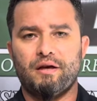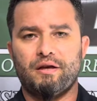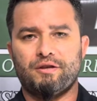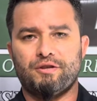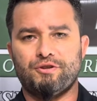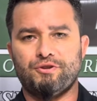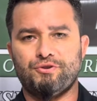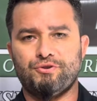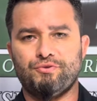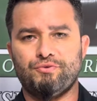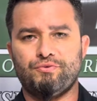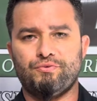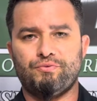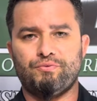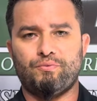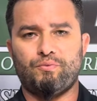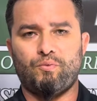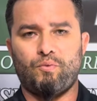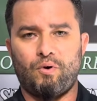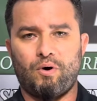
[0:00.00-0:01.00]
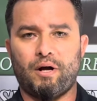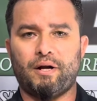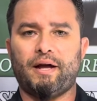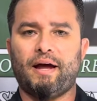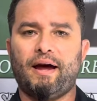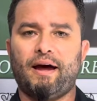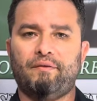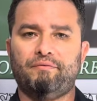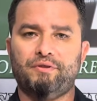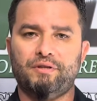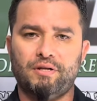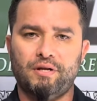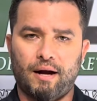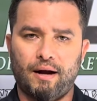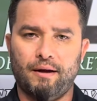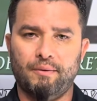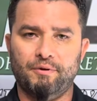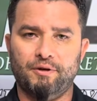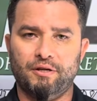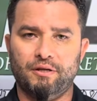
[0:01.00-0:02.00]
you want to have the
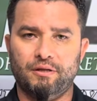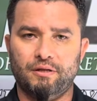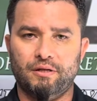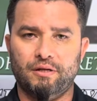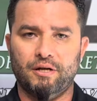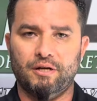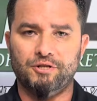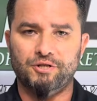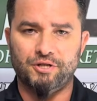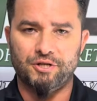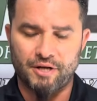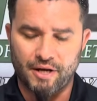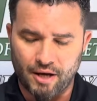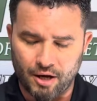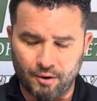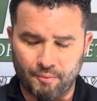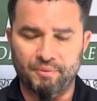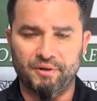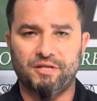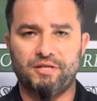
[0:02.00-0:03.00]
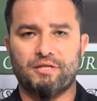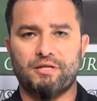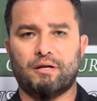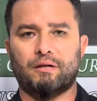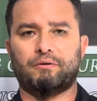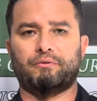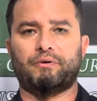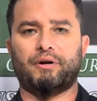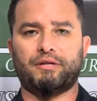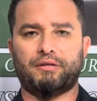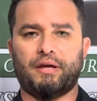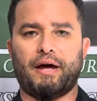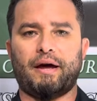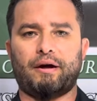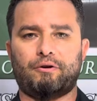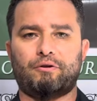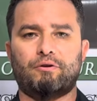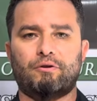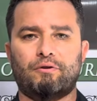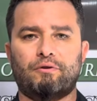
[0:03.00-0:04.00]
timing in the engine to help accelerate that
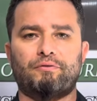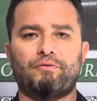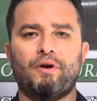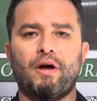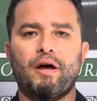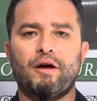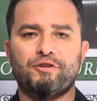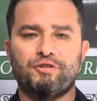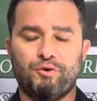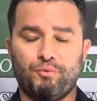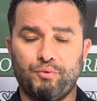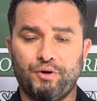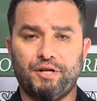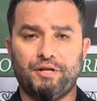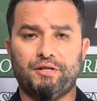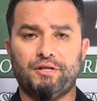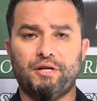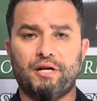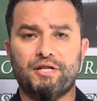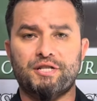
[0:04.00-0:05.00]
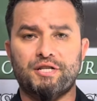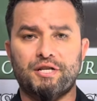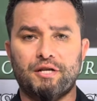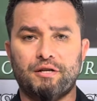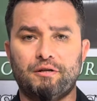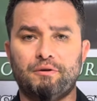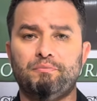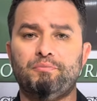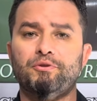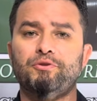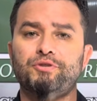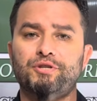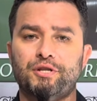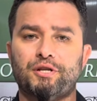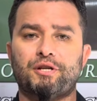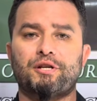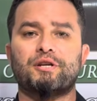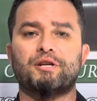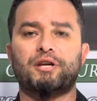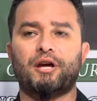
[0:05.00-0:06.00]
curve so when it does get into boost, it
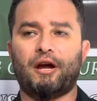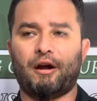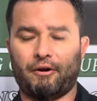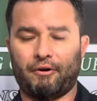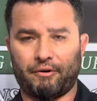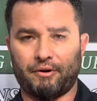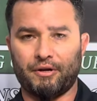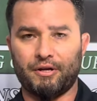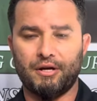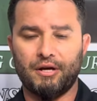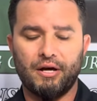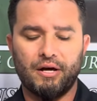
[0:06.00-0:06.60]
can carry.